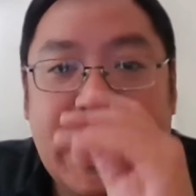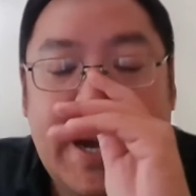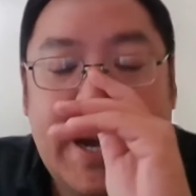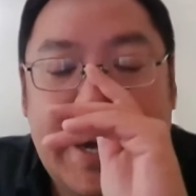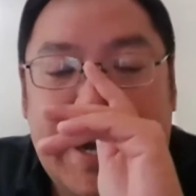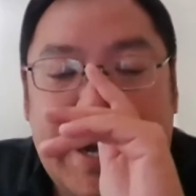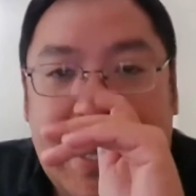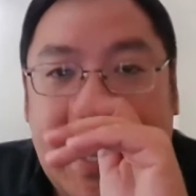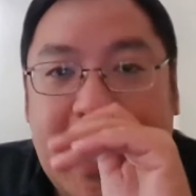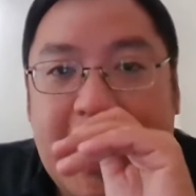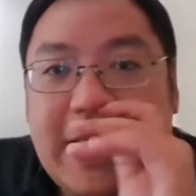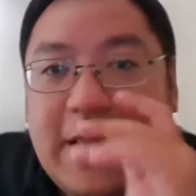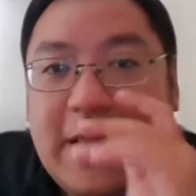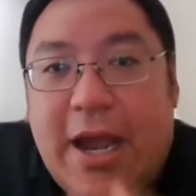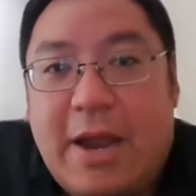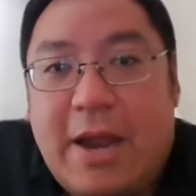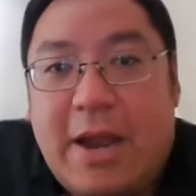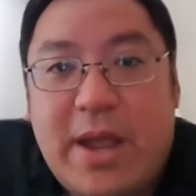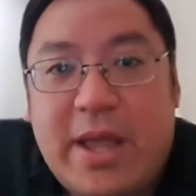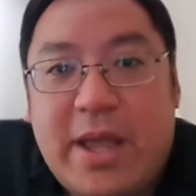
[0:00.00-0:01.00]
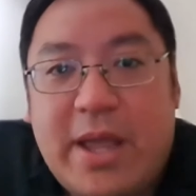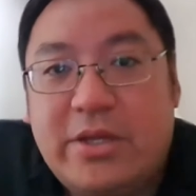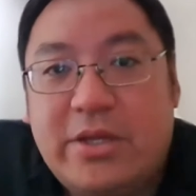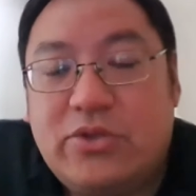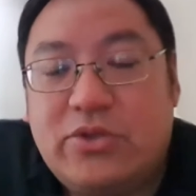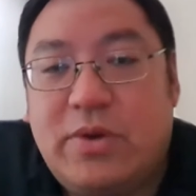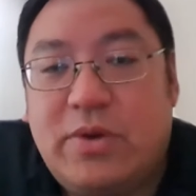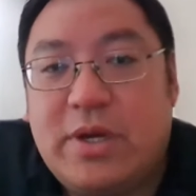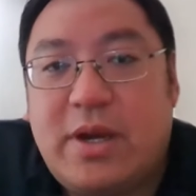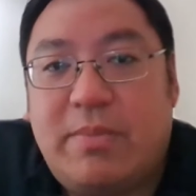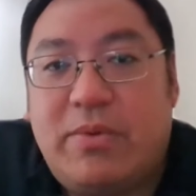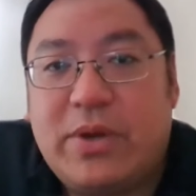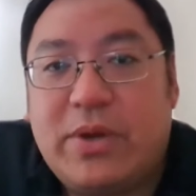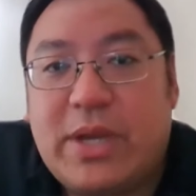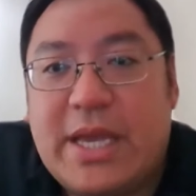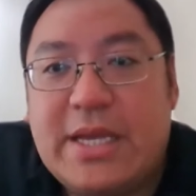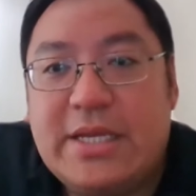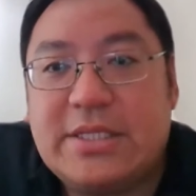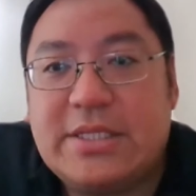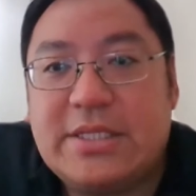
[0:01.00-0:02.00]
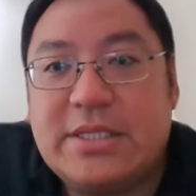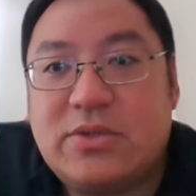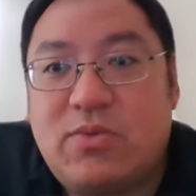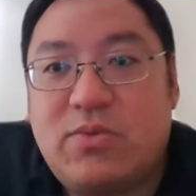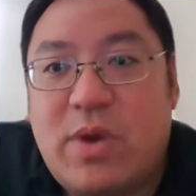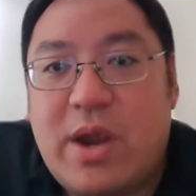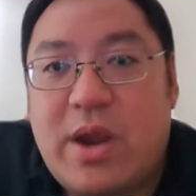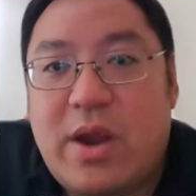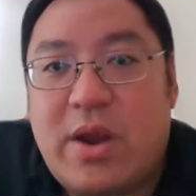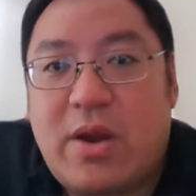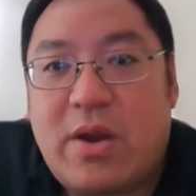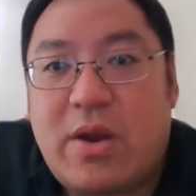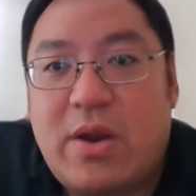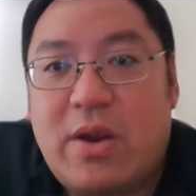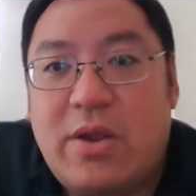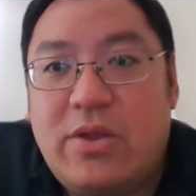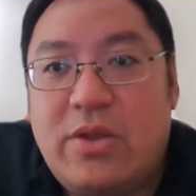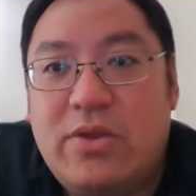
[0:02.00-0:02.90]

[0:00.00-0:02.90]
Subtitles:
And I ran into a couple cases where,